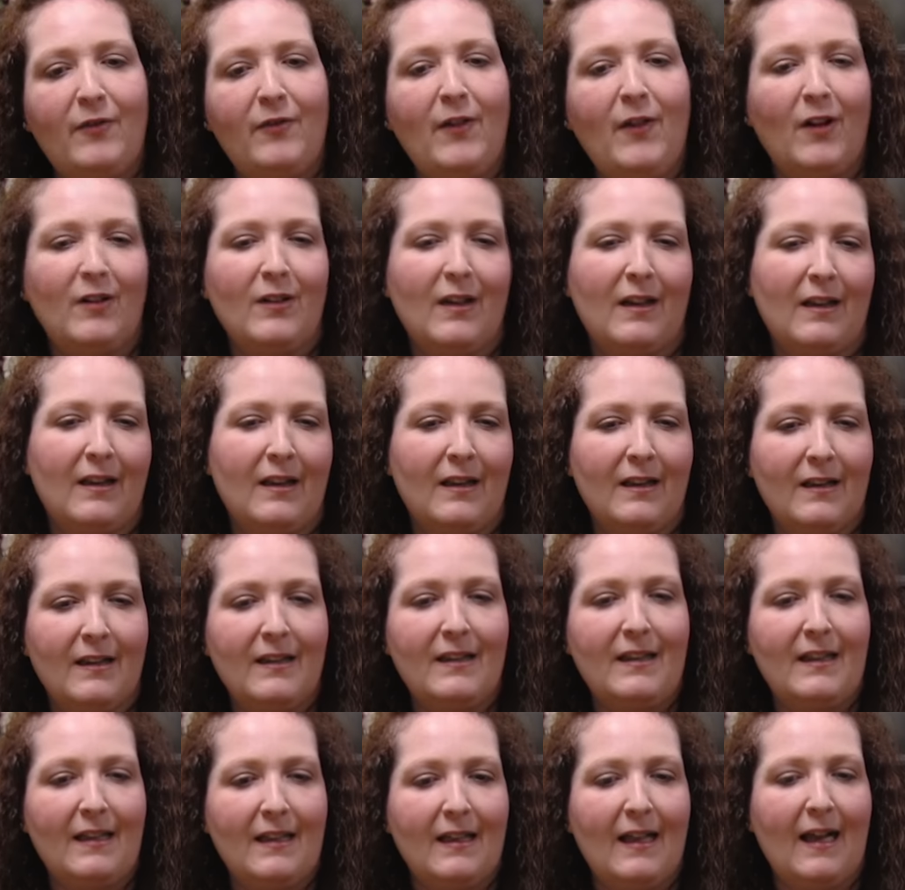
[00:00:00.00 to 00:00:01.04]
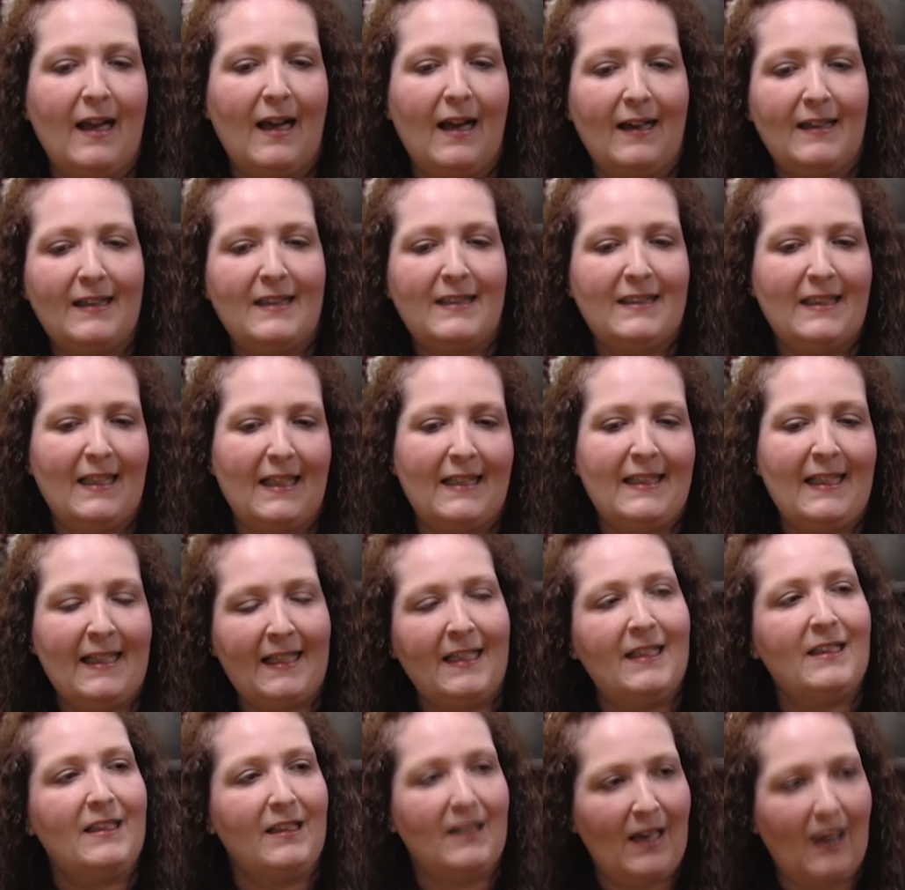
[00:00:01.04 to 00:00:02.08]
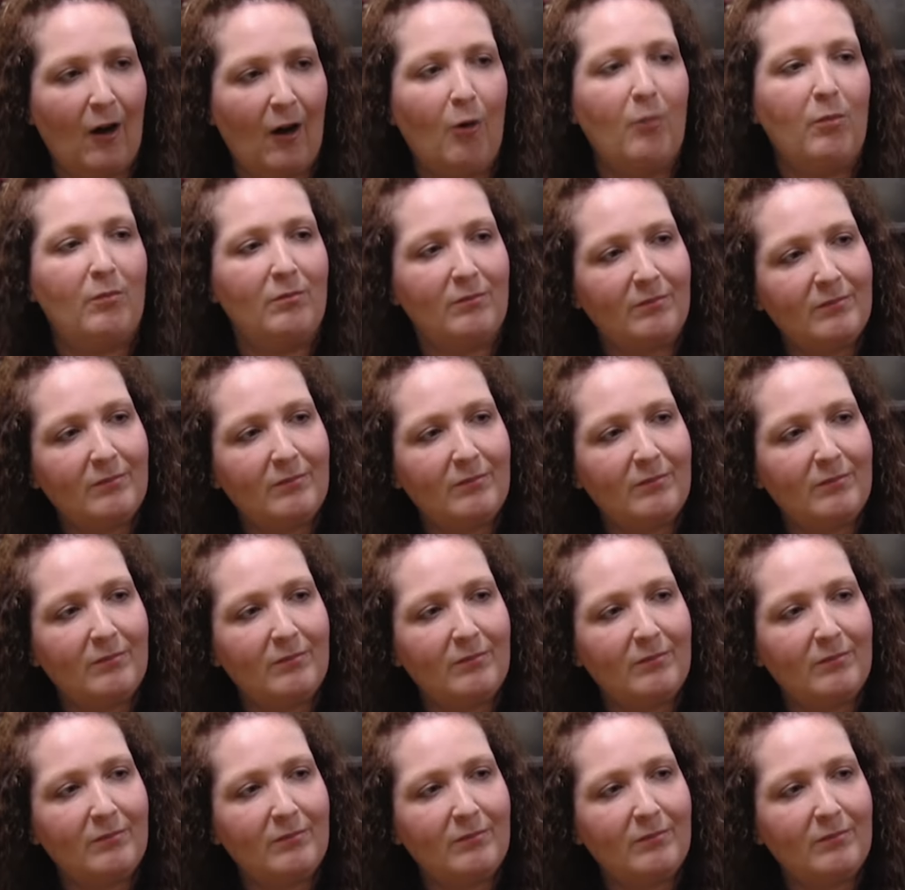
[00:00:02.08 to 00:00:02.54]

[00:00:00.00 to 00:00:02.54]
felt I needed to help,